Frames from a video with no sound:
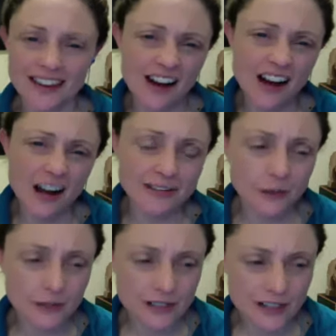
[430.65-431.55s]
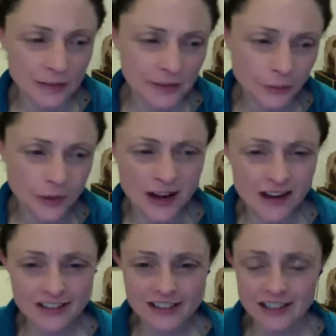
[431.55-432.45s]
oh, I've got all the time in the world.